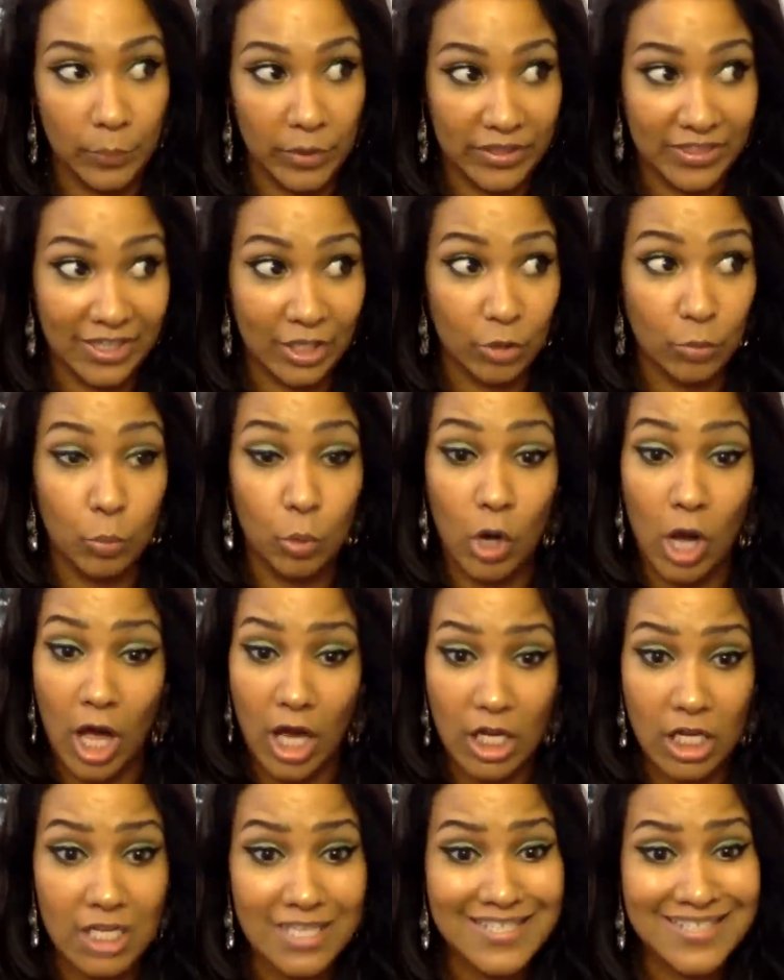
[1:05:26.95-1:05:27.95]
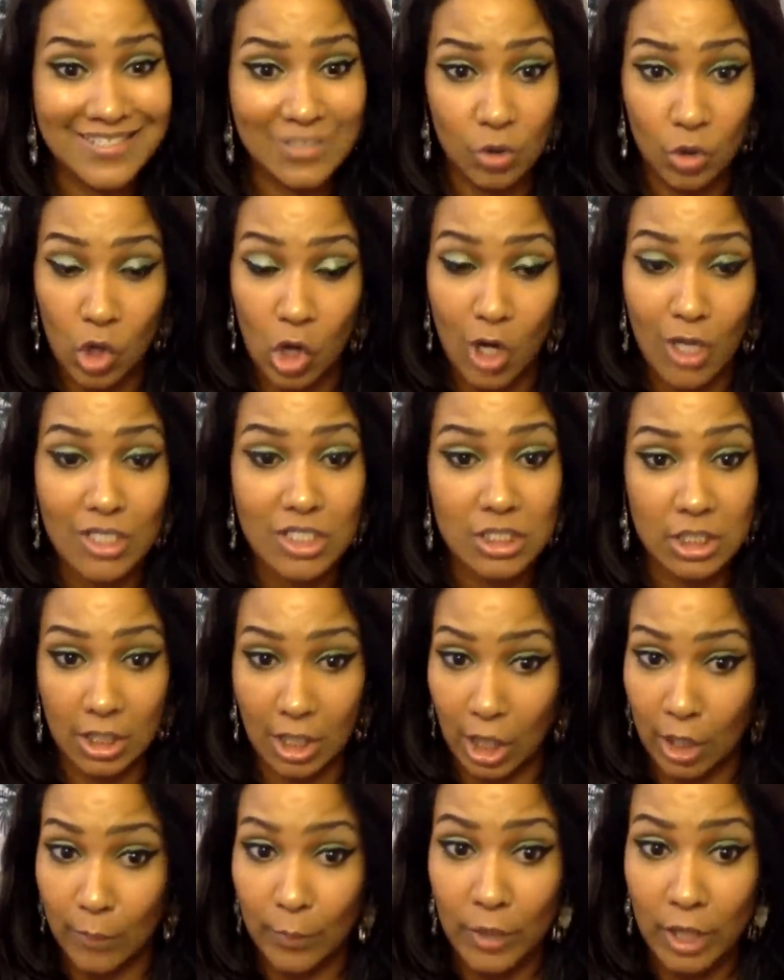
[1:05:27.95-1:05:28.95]
but their products still cost a
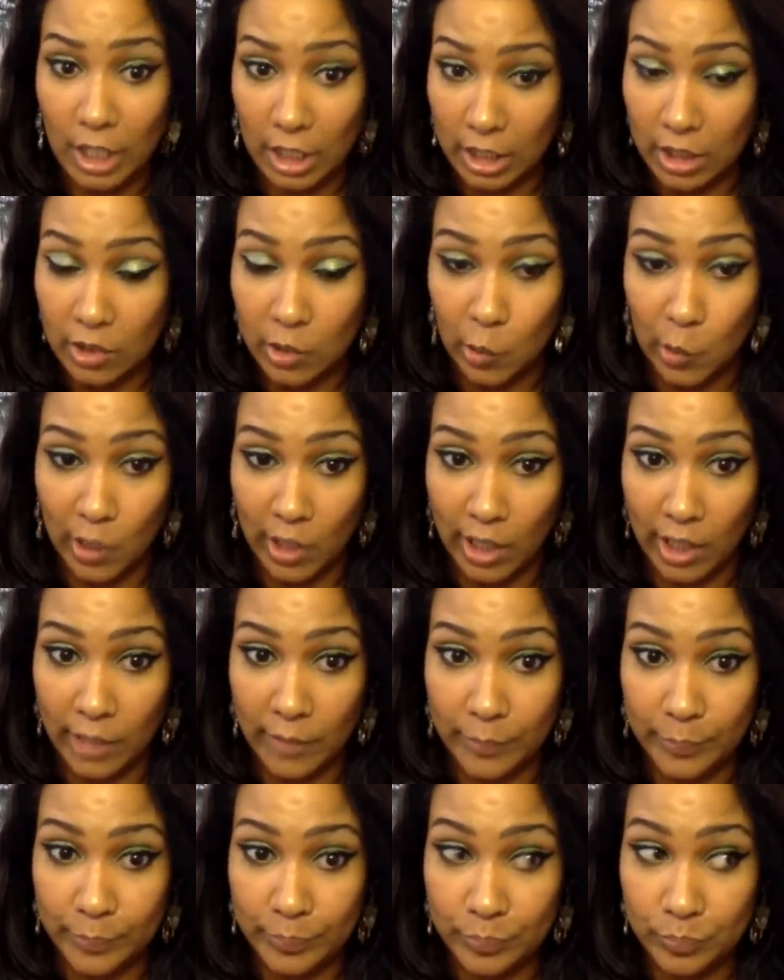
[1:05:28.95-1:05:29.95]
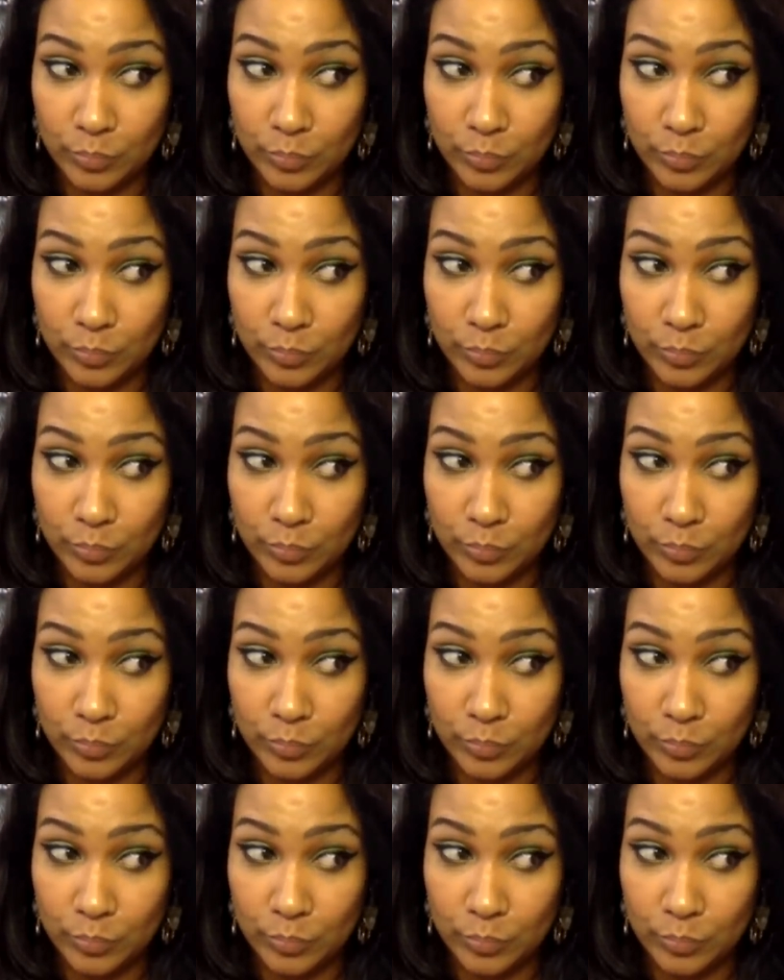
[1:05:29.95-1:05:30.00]
lot of money, okay?